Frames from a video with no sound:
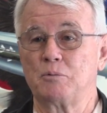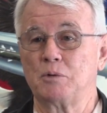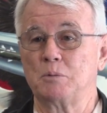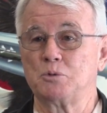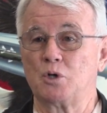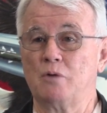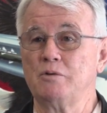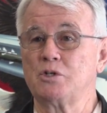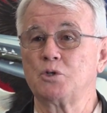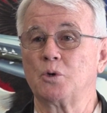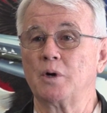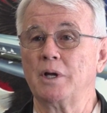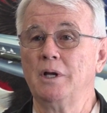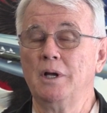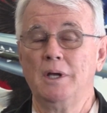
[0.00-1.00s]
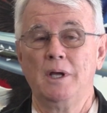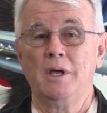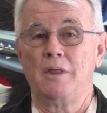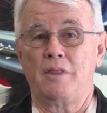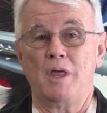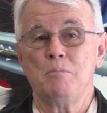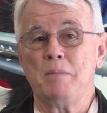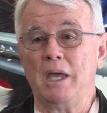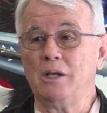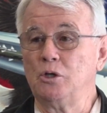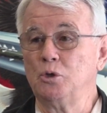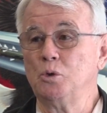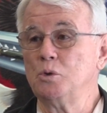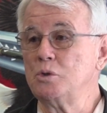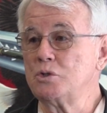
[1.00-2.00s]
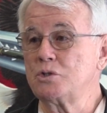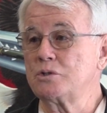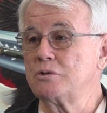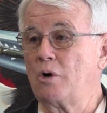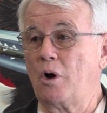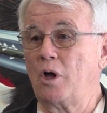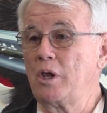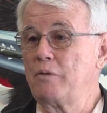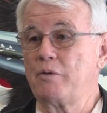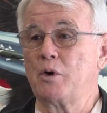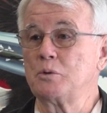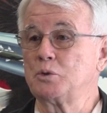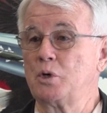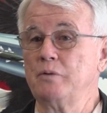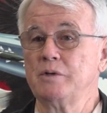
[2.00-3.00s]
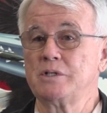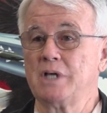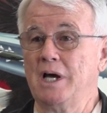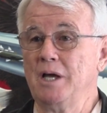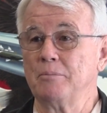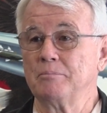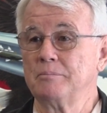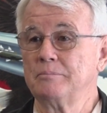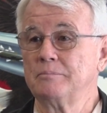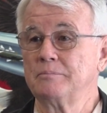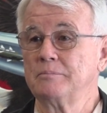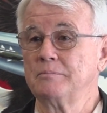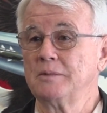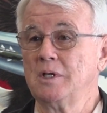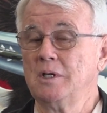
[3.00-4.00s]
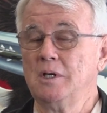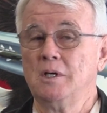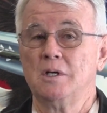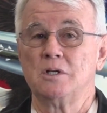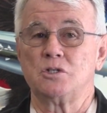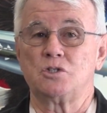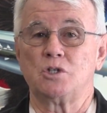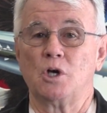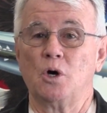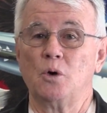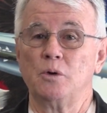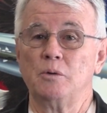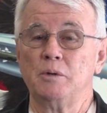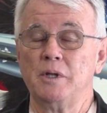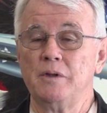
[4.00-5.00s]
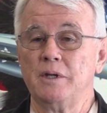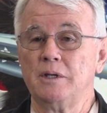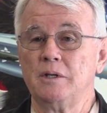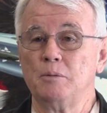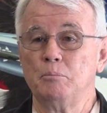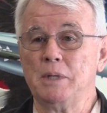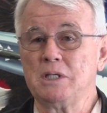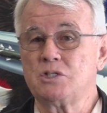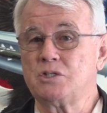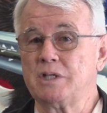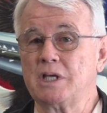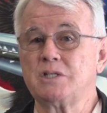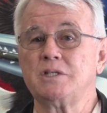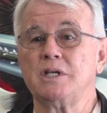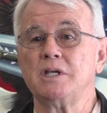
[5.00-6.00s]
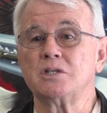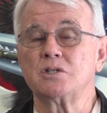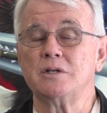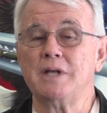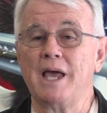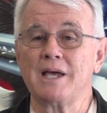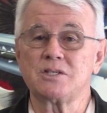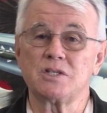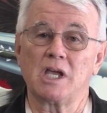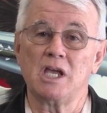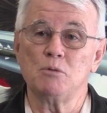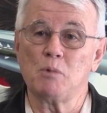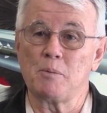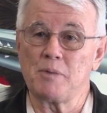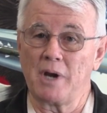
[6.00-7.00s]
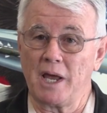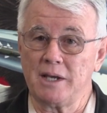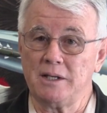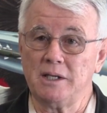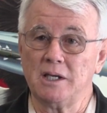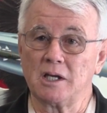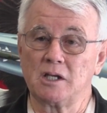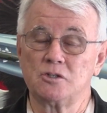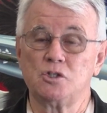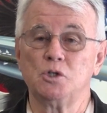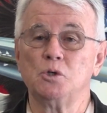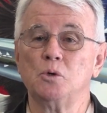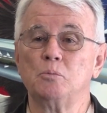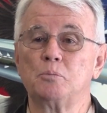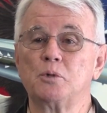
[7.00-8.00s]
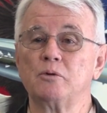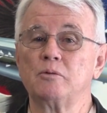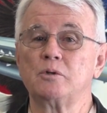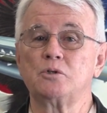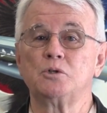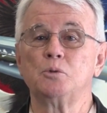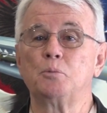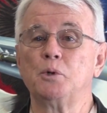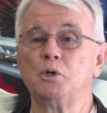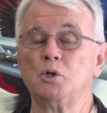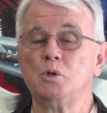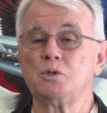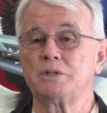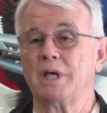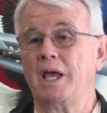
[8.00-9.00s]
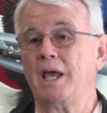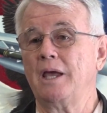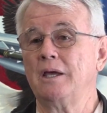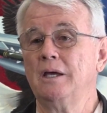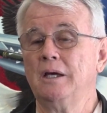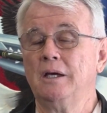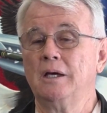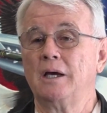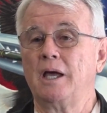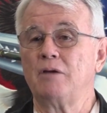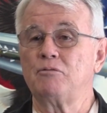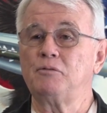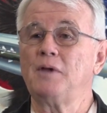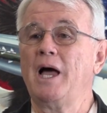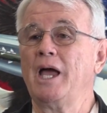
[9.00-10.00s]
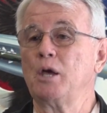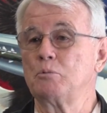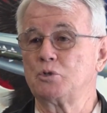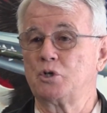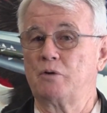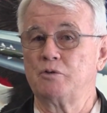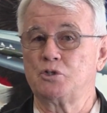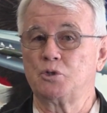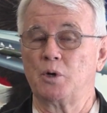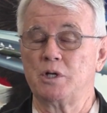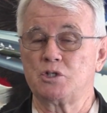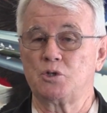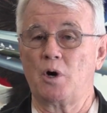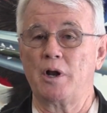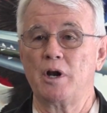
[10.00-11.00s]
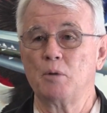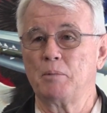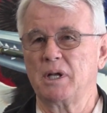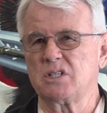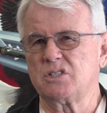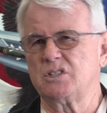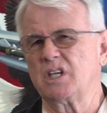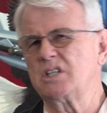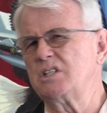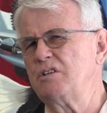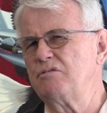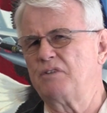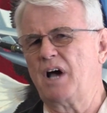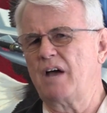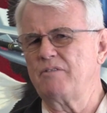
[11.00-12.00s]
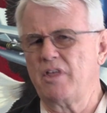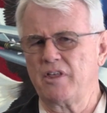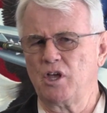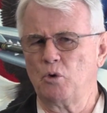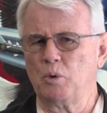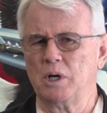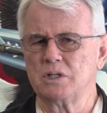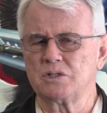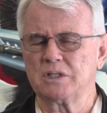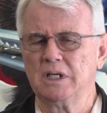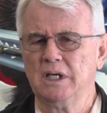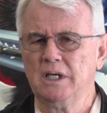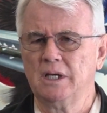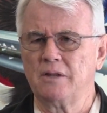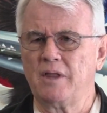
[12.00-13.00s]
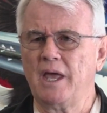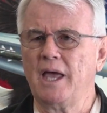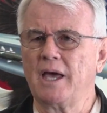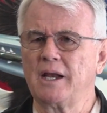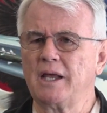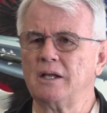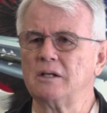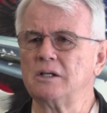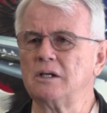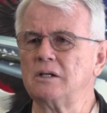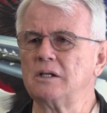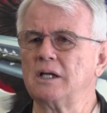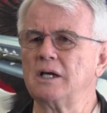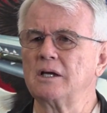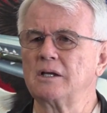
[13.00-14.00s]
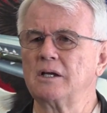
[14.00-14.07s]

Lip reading: observatory, they may lose all of their observing time. So in the mid-60s, NASA came up with an idea to produce a flying observatory. Started at about 65, I think it was. They had a little